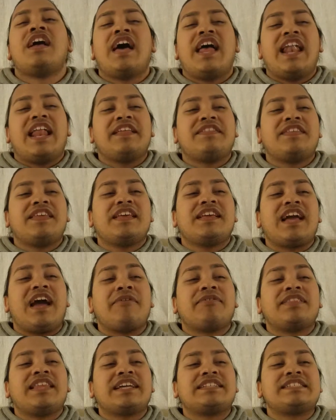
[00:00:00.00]
And I think I
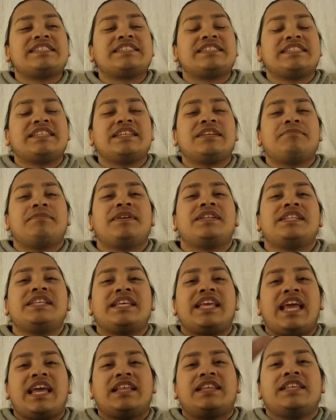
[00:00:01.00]
would like to see Mindy
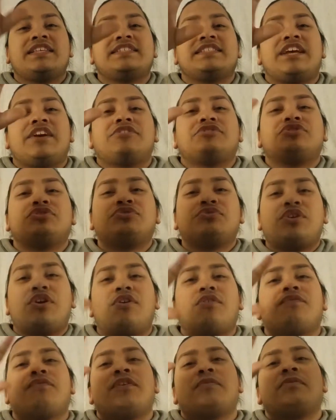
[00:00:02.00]
Kaling's character
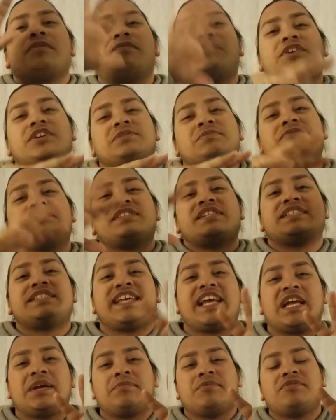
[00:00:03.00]
grow from the first movie to the
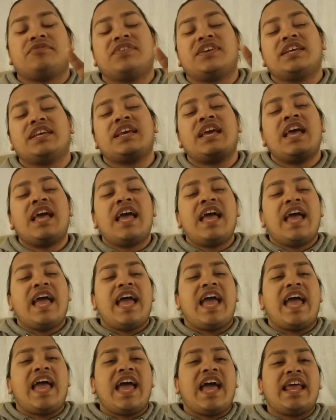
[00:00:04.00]
second movie.
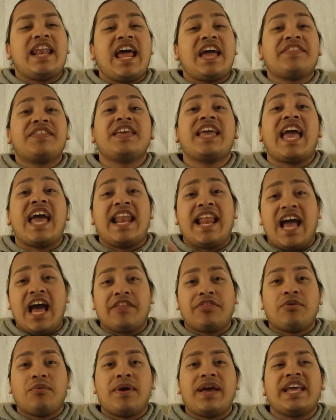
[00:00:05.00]
And I think Anne
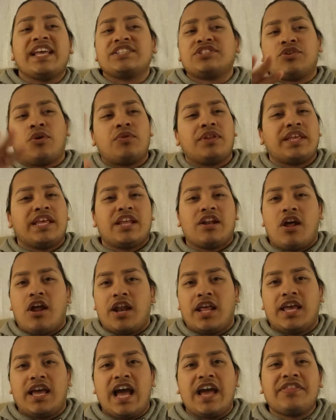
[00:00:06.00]
Hathaway is totally in
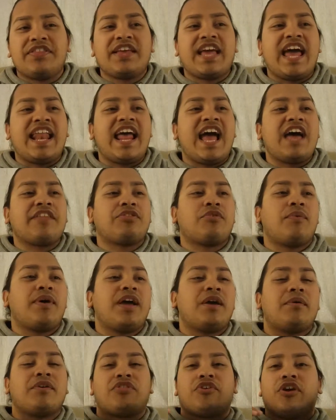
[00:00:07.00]
on it. I think Anne
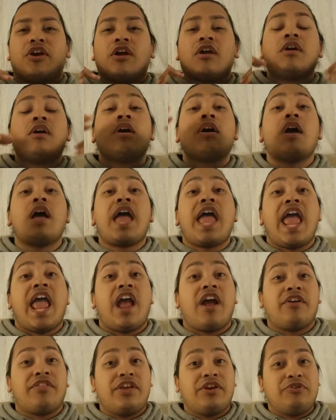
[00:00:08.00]
Hathaway with her
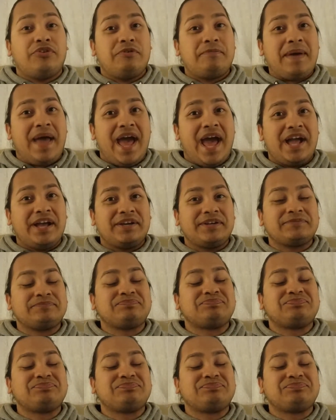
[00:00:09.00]
hair that grew back.